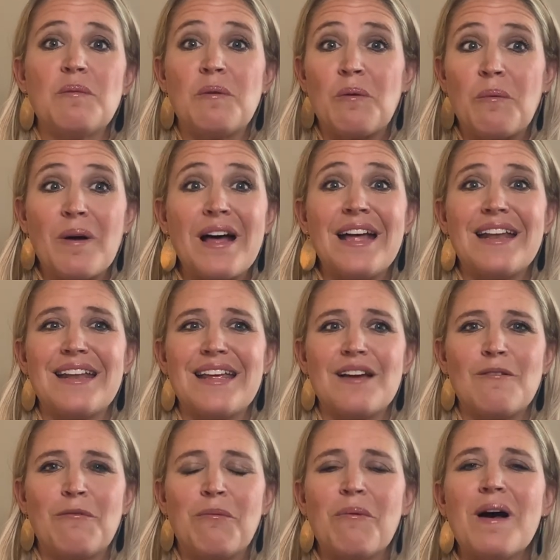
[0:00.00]
well,
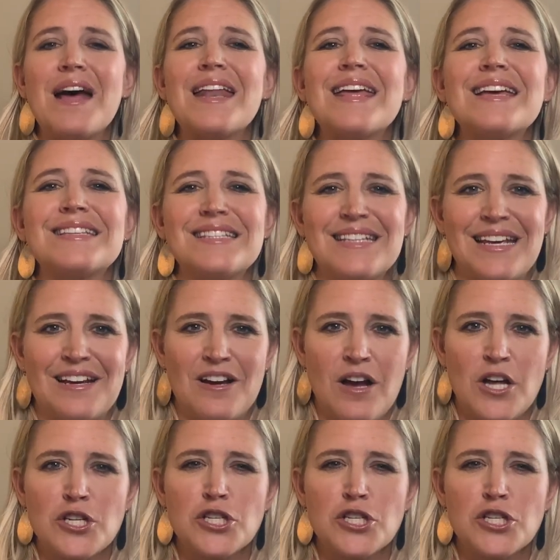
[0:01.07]
what is it, God?